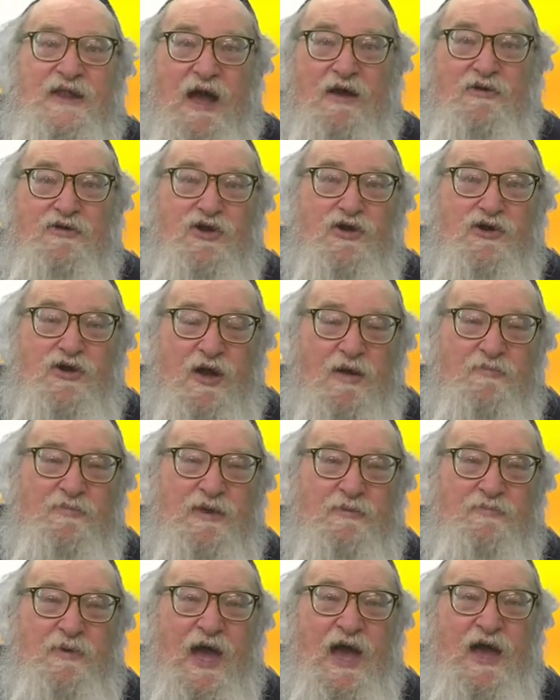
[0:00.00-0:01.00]
Now, you're
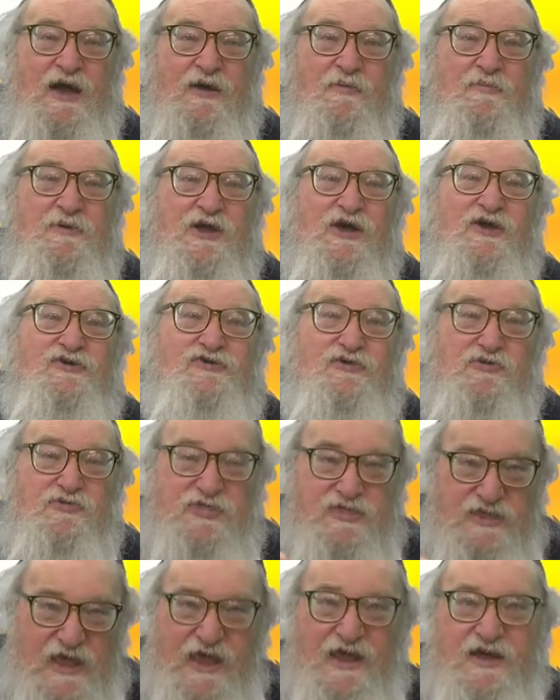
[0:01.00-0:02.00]
coming back because
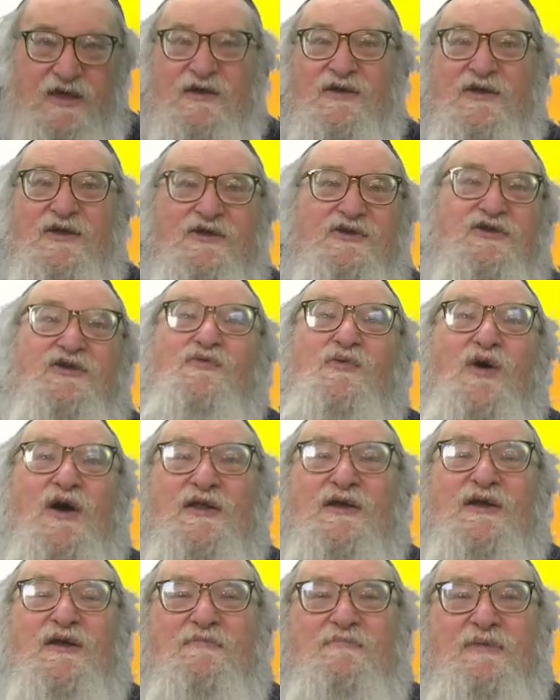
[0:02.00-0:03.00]
you think you
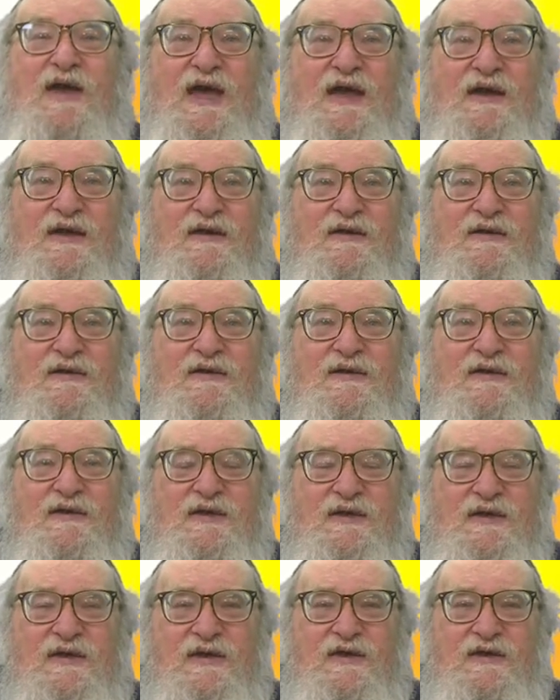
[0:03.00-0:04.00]
want to come back.
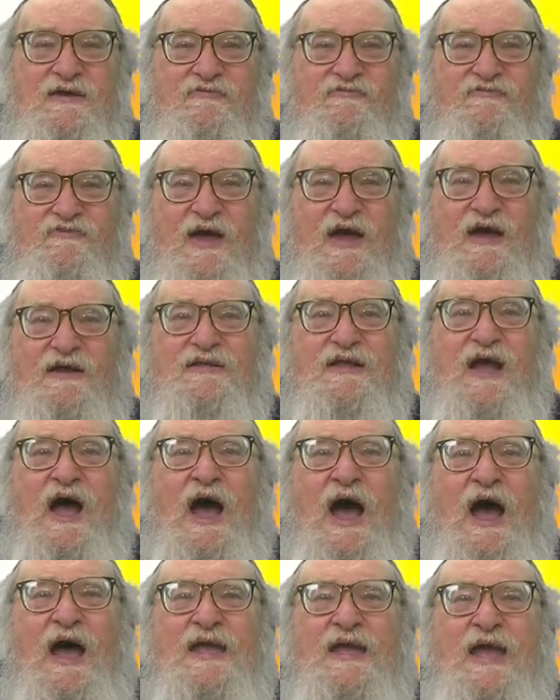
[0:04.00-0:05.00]
In fact,
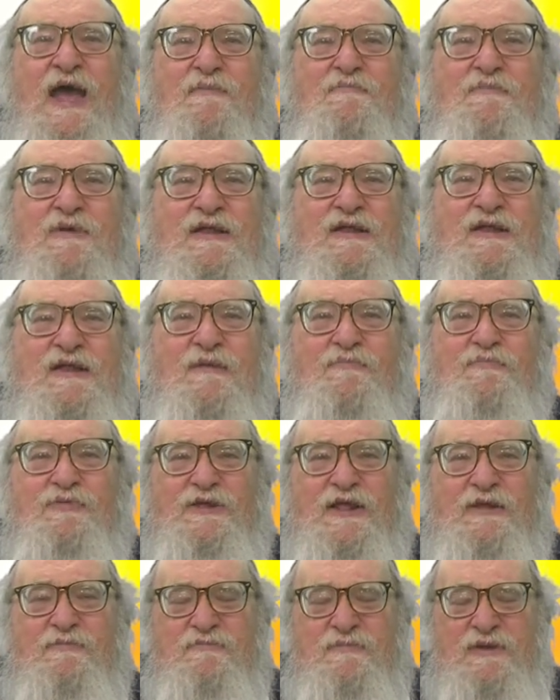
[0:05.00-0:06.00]
I am
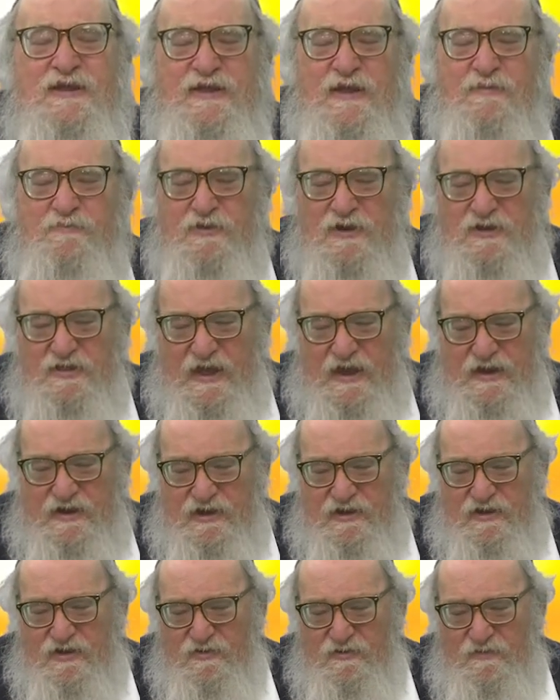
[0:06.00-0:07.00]

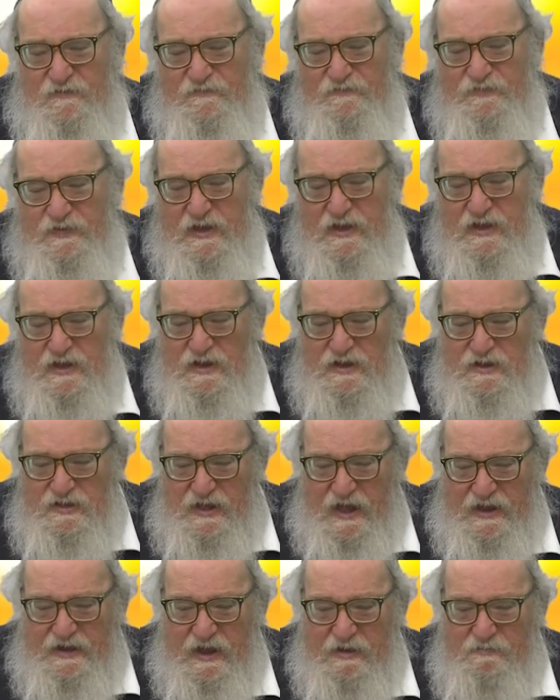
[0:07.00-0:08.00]
manipulating you
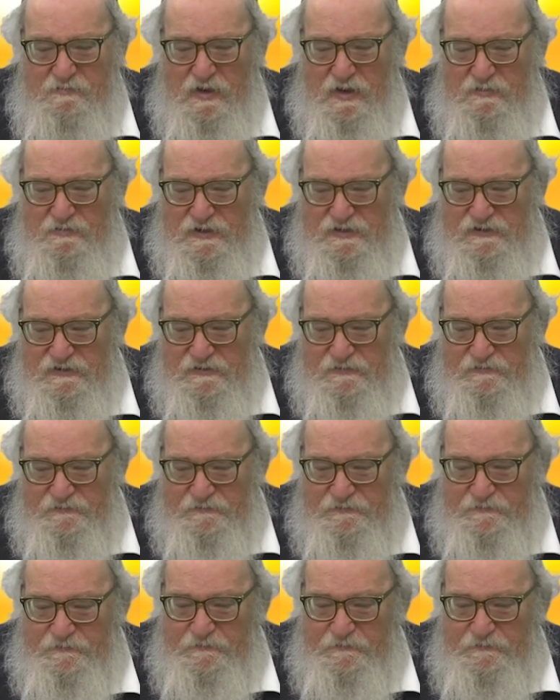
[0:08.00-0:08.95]
like a puppet.